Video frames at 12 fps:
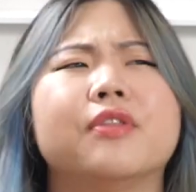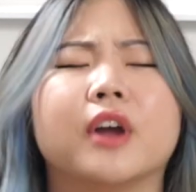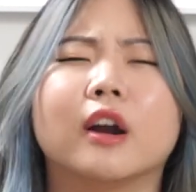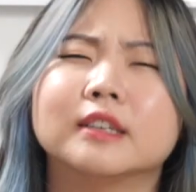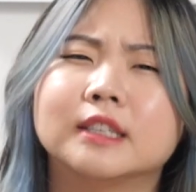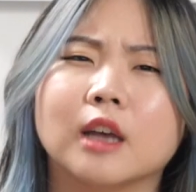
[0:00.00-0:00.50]

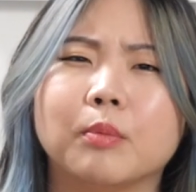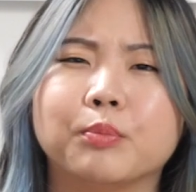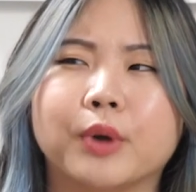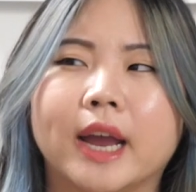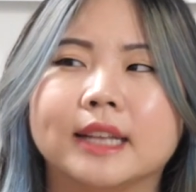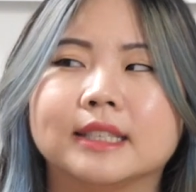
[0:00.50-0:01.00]
There are
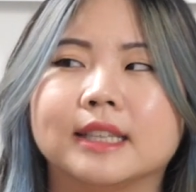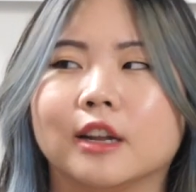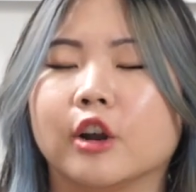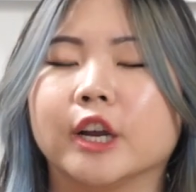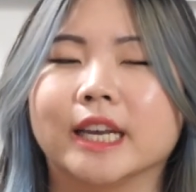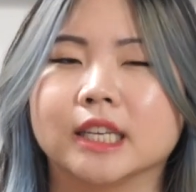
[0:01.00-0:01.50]
some brands
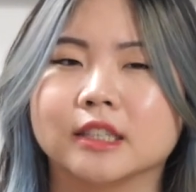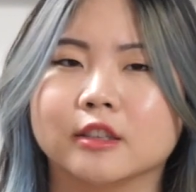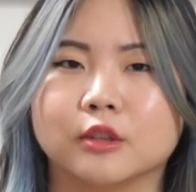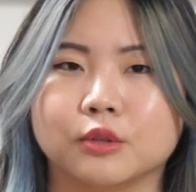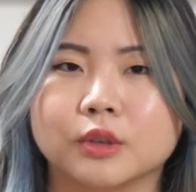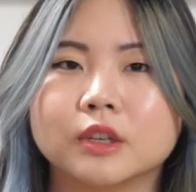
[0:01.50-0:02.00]
that are
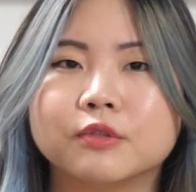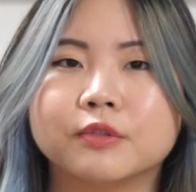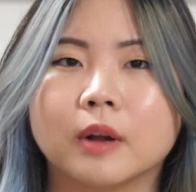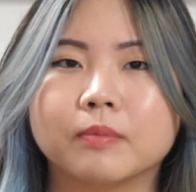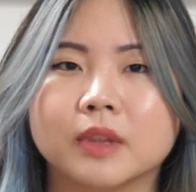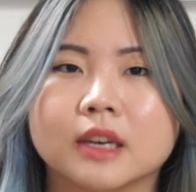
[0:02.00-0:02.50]
excluded
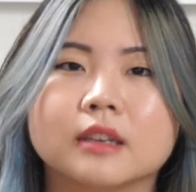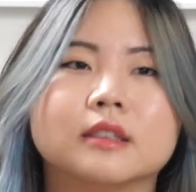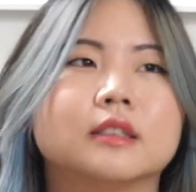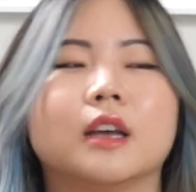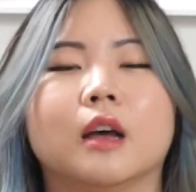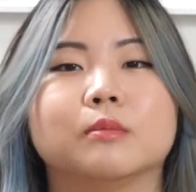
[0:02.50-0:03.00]
from
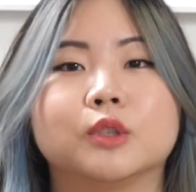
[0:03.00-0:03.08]
this,